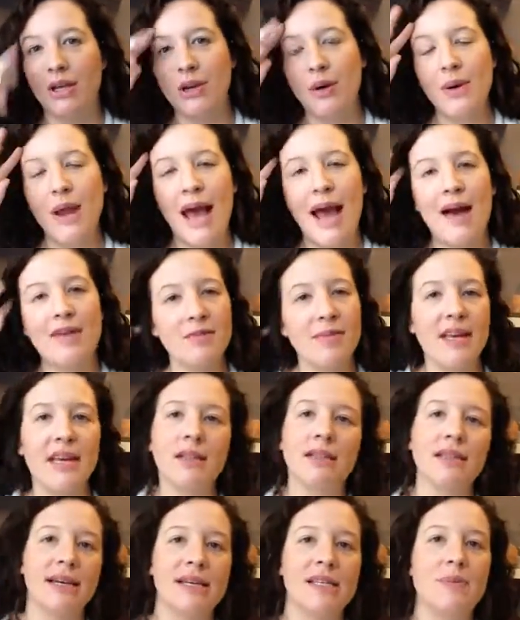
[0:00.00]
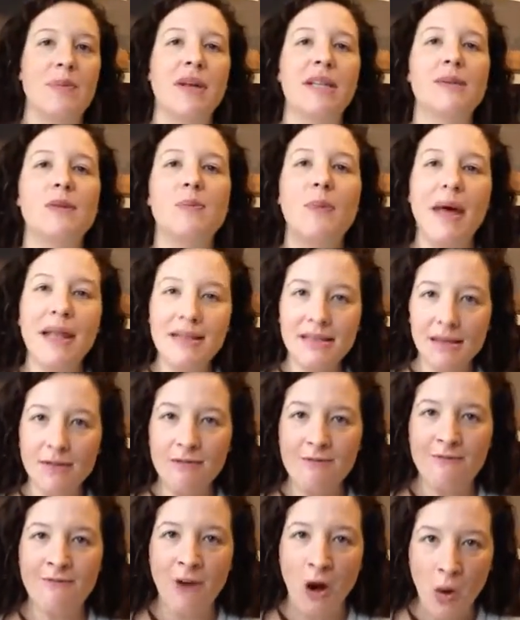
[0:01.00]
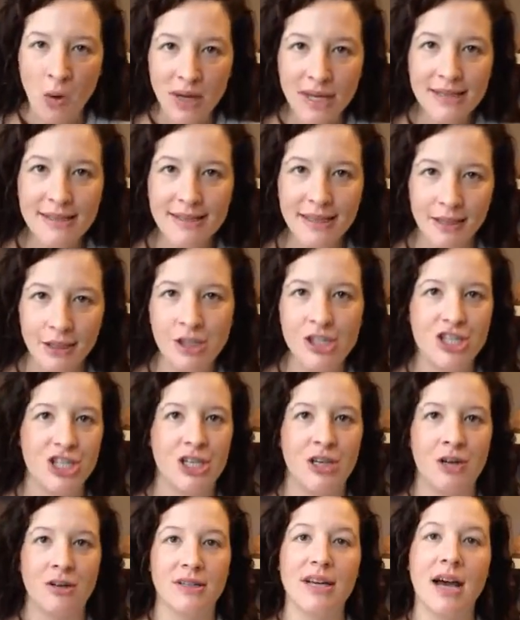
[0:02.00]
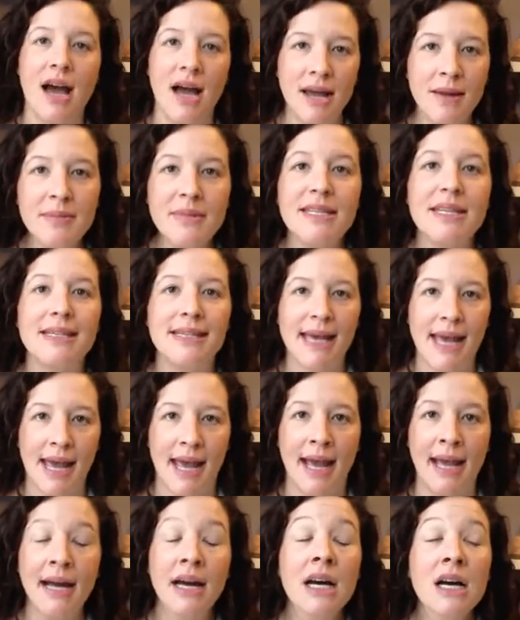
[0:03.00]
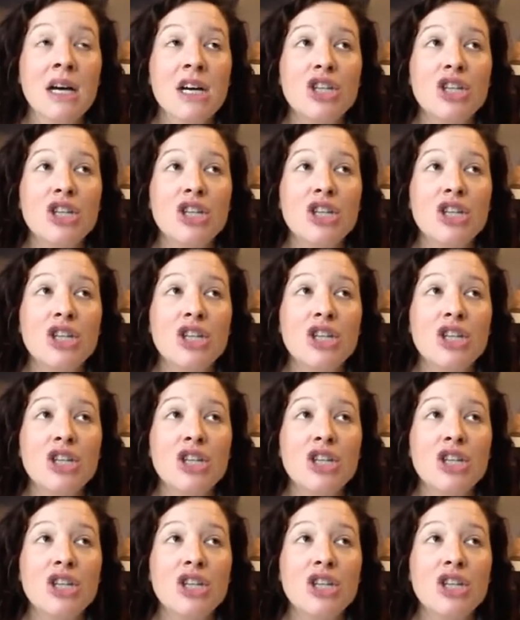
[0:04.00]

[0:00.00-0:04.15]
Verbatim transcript: You don't have to make a list, but spend some focused energy or time today